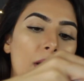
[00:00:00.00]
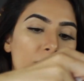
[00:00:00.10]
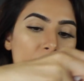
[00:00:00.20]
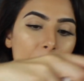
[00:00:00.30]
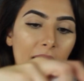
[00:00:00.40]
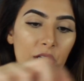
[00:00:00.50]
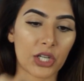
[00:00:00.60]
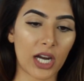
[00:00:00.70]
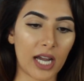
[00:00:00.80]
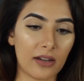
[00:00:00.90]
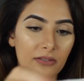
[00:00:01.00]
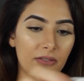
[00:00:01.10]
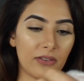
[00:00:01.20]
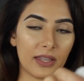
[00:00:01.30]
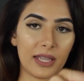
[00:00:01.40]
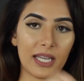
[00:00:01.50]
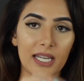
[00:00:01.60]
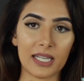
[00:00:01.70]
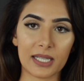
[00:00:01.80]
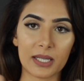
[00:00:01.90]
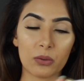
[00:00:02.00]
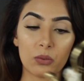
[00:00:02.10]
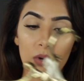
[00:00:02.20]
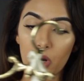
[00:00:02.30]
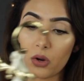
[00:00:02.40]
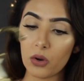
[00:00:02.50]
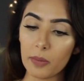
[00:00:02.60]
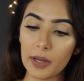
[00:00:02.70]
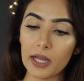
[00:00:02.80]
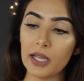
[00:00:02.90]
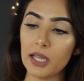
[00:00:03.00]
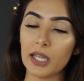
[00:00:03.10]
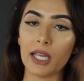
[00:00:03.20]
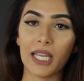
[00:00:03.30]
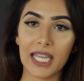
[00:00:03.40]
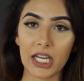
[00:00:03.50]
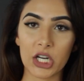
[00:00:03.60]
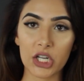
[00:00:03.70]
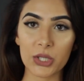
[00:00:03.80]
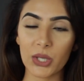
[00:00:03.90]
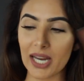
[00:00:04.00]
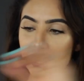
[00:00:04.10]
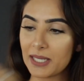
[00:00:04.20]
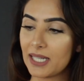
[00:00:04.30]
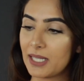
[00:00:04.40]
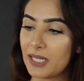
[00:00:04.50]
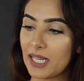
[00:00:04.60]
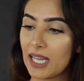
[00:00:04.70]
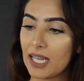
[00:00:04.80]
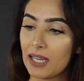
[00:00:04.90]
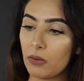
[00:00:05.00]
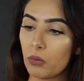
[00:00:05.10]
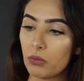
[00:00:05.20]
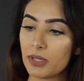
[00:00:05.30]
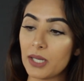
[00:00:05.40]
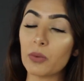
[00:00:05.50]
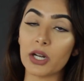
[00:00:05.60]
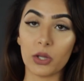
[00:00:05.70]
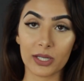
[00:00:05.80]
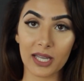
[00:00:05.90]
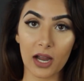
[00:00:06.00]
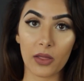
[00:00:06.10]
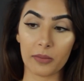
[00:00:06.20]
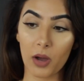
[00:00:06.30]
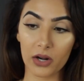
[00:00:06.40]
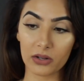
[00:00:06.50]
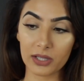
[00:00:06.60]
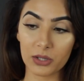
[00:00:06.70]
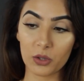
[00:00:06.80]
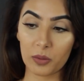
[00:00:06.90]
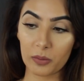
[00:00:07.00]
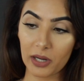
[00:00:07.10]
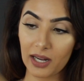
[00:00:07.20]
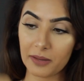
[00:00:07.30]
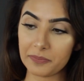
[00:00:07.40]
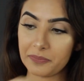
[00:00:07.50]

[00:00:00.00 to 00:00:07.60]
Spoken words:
post a picture of this robe here so you guys can see it, see what it looks like on the model. It's super pretty.